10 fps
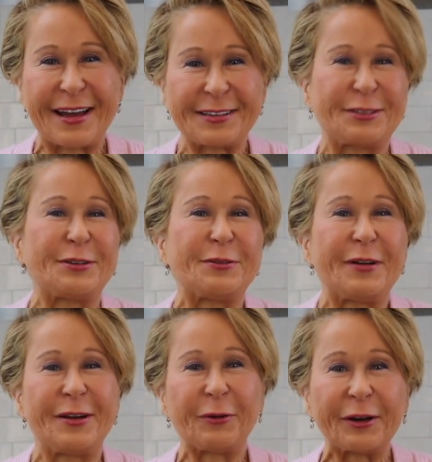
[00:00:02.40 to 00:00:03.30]
back to
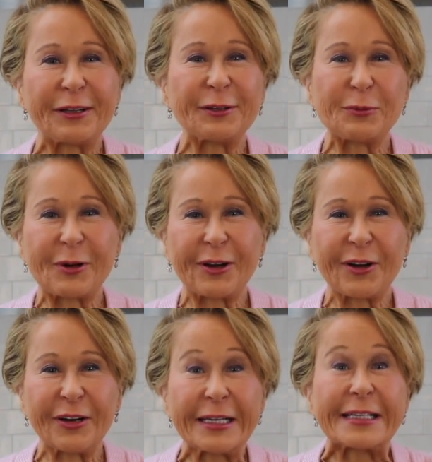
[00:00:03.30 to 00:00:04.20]
an oil and
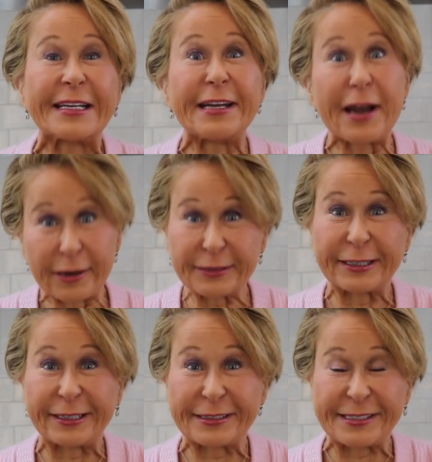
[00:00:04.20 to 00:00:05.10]
water
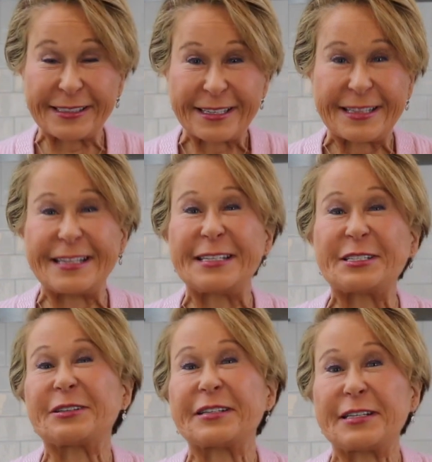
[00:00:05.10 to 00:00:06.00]
nugget. These
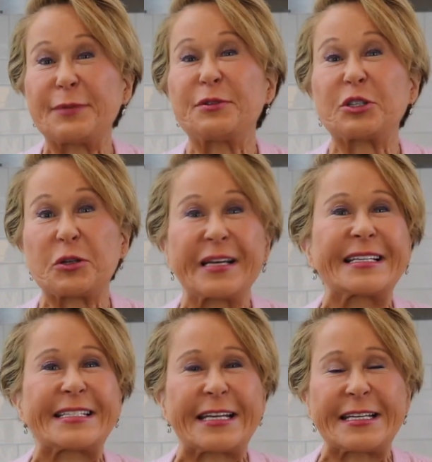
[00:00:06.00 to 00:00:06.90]
are tips,
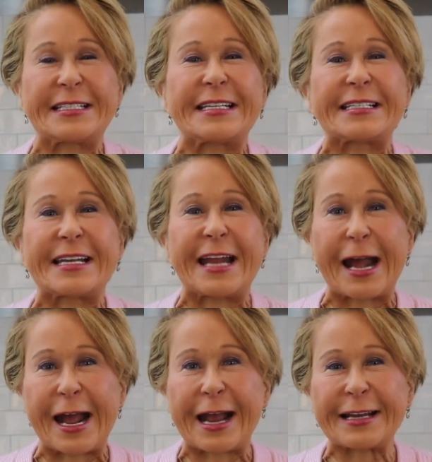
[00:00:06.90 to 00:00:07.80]
tricks, tastings, and
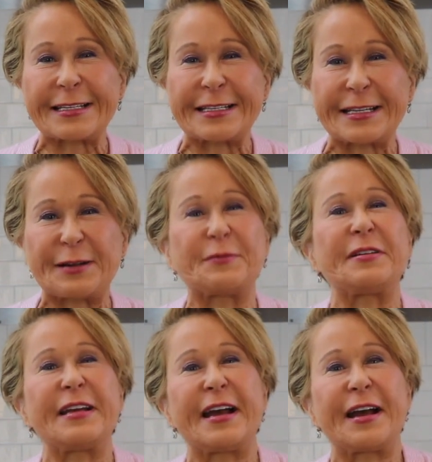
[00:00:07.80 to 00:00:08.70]
hacks that
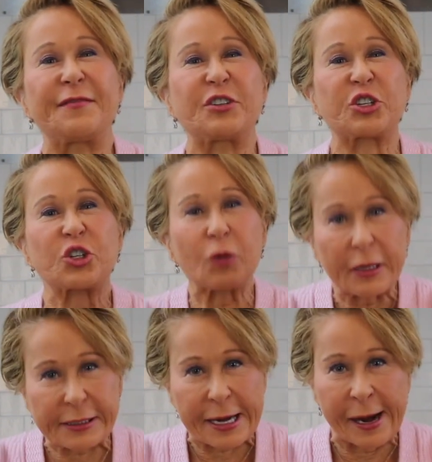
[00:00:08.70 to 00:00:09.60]
we have
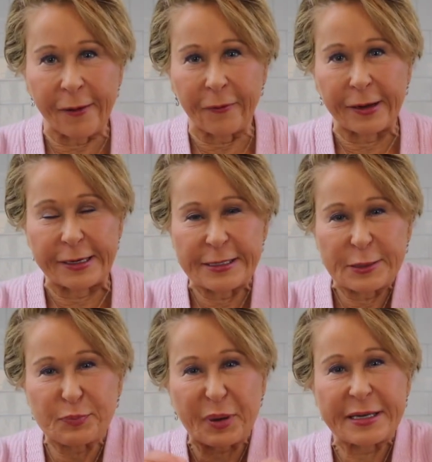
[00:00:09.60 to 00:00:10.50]
shrunk down into
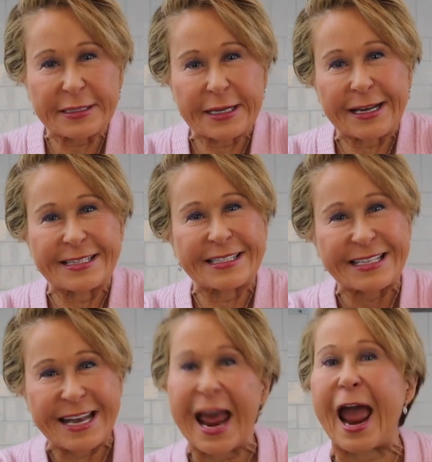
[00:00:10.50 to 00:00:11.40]
bite-sized
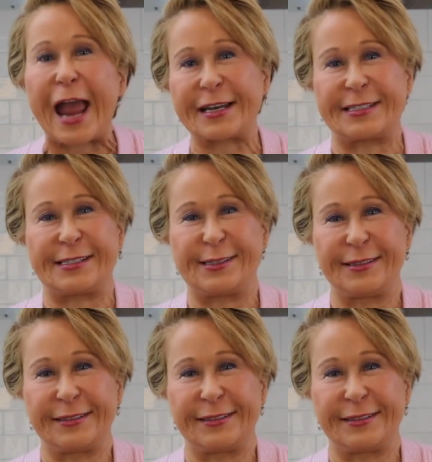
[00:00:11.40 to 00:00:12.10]
snacks.